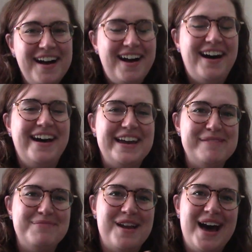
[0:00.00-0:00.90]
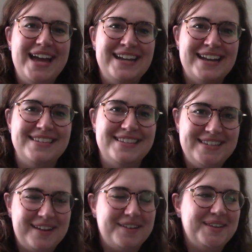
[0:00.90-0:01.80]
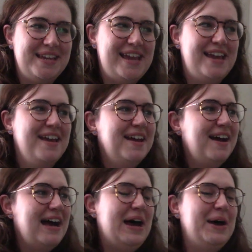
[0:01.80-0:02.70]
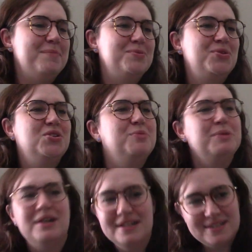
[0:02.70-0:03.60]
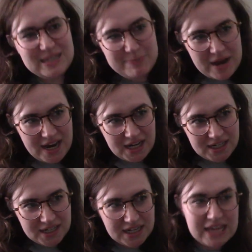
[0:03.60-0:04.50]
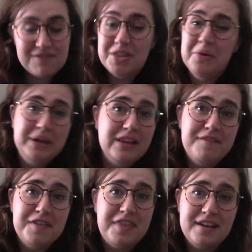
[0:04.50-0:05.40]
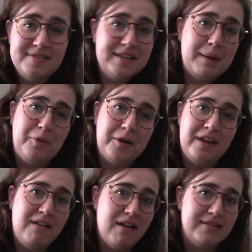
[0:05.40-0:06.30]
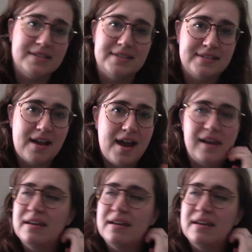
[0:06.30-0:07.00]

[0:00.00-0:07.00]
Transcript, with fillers: I am not necessarily super inspired, even though I love the things that I'm working on. This is not